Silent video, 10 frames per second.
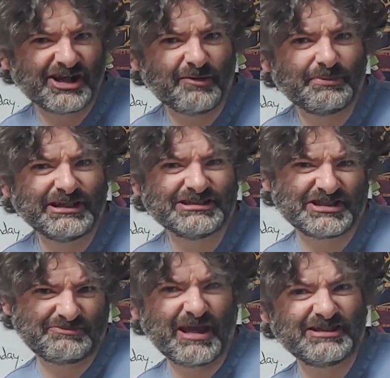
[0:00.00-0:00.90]
companies
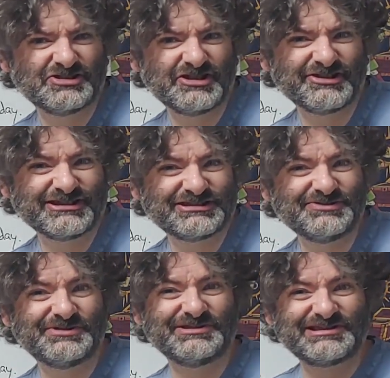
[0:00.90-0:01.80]
and engineering
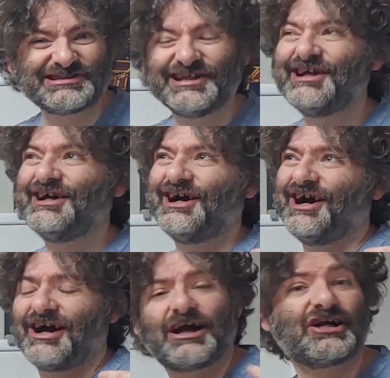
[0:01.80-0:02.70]
students,
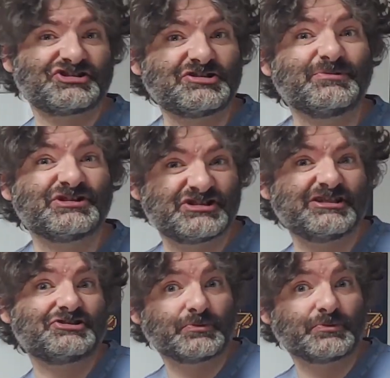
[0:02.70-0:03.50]
a customer sends a